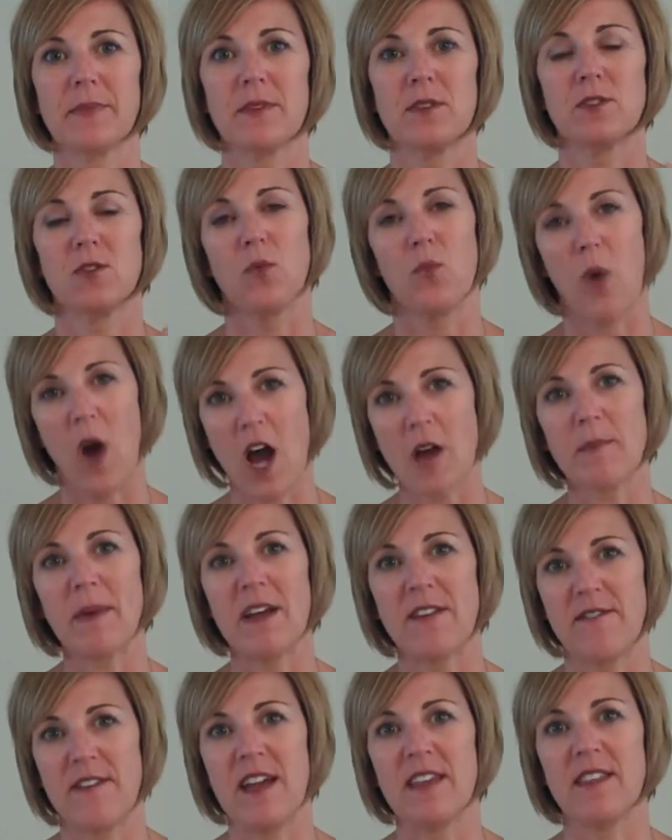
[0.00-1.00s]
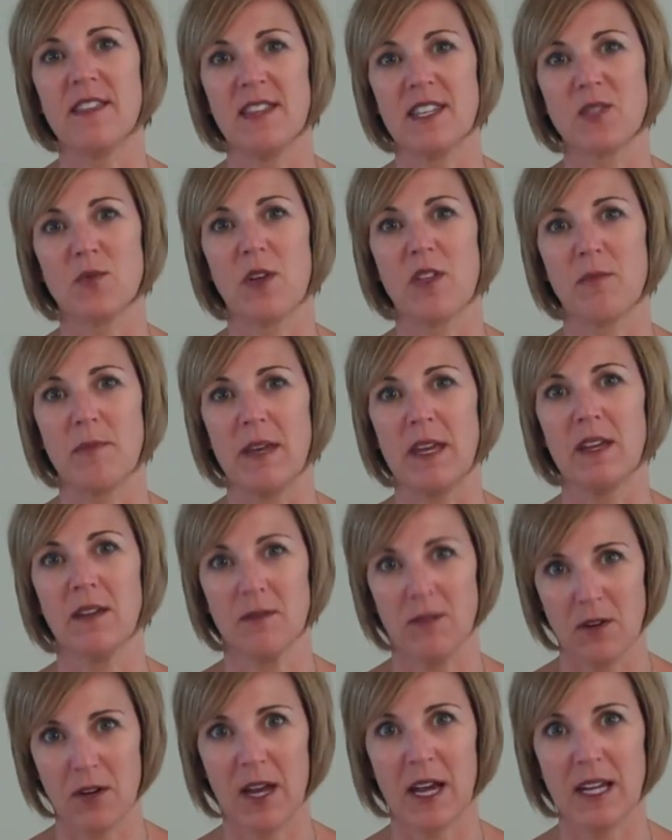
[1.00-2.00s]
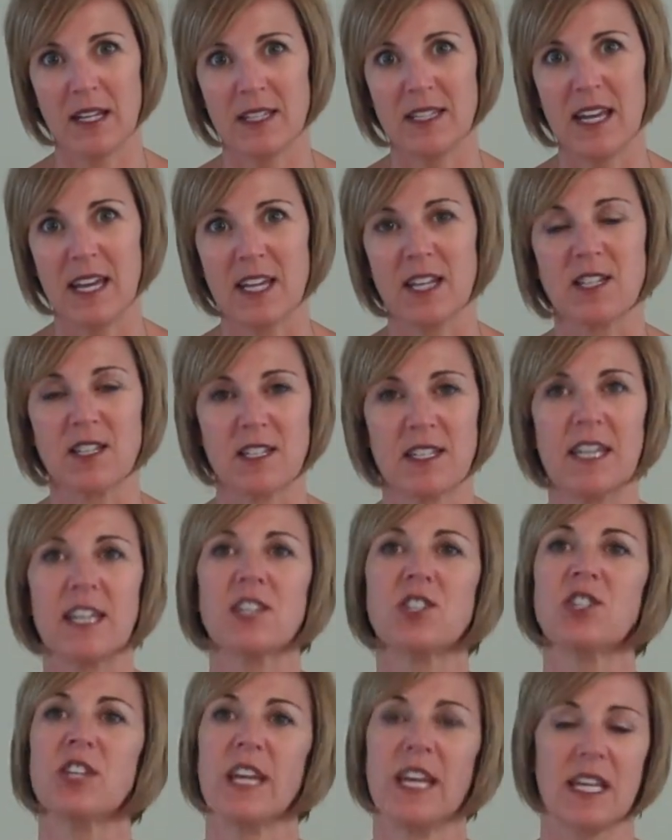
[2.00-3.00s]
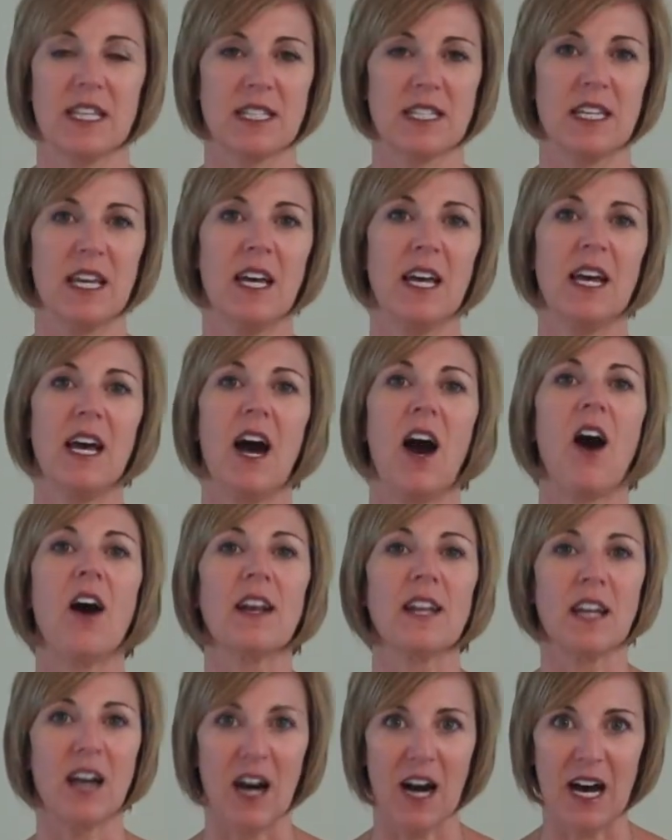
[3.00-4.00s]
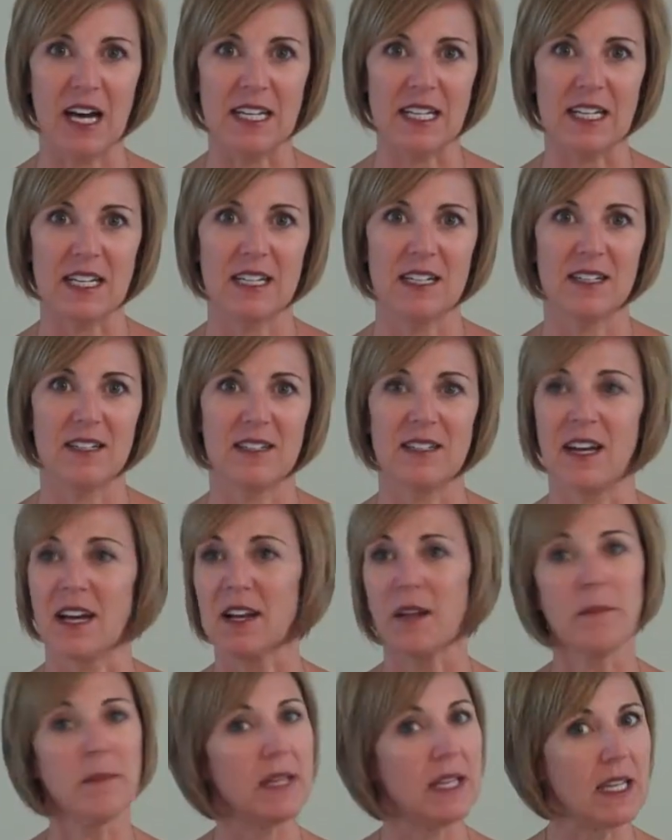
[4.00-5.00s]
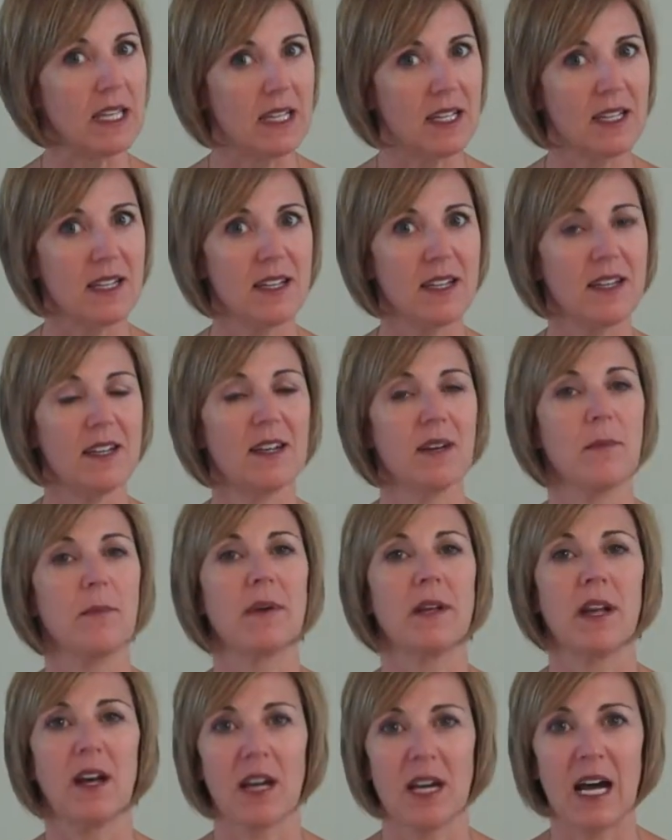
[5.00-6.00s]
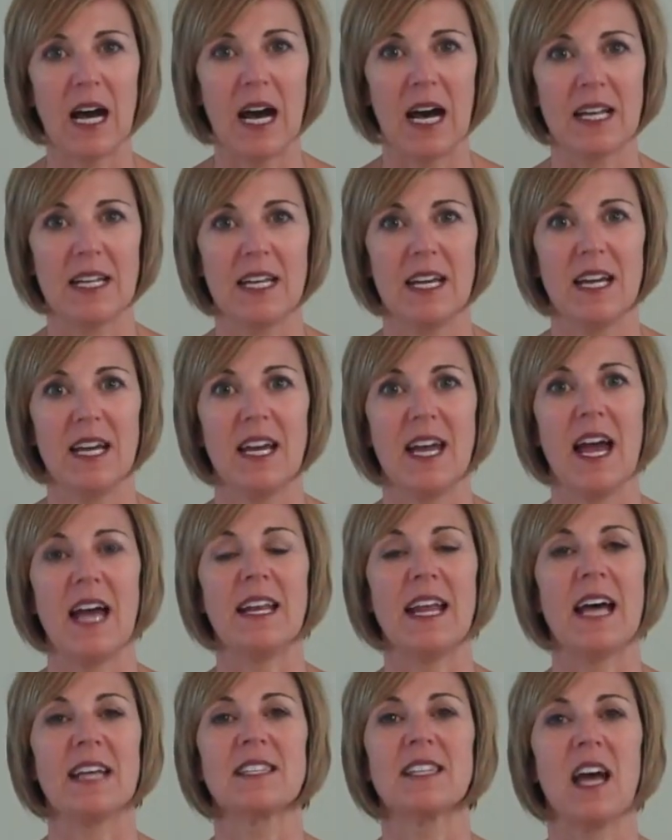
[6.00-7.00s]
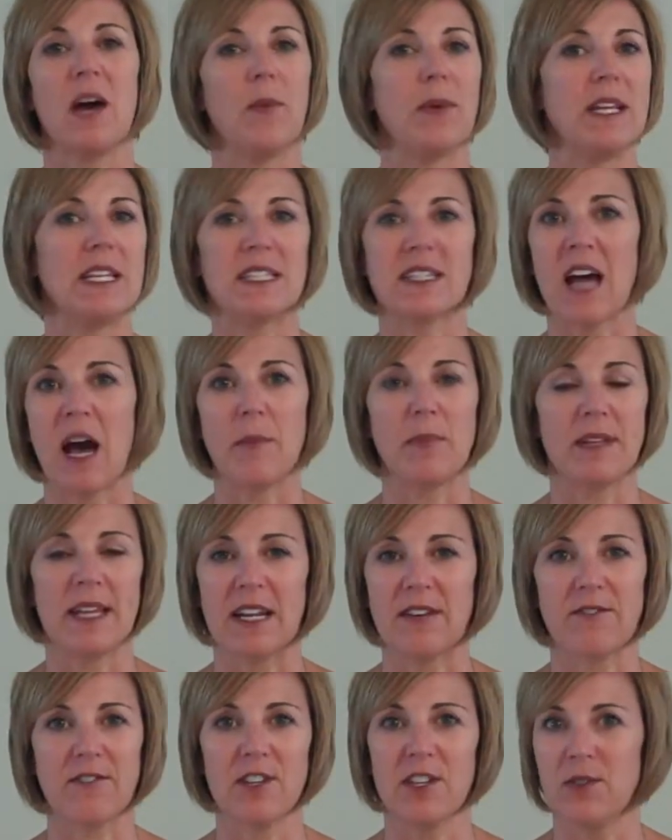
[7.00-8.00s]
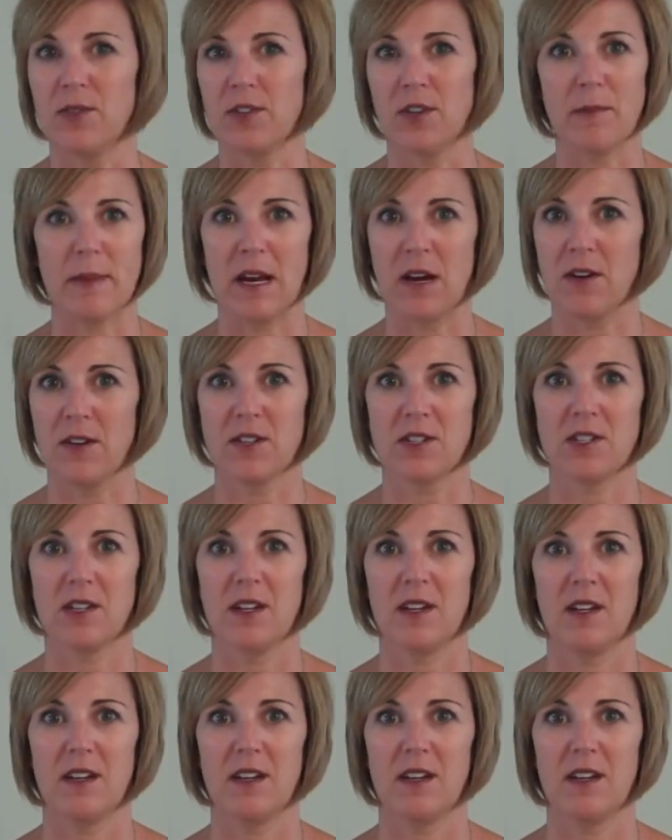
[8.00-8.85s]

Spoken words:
So walk by faith in this with me, okay? Take a chance on God, not on me, but on God, and ask God what He's got planned for you in your marriage.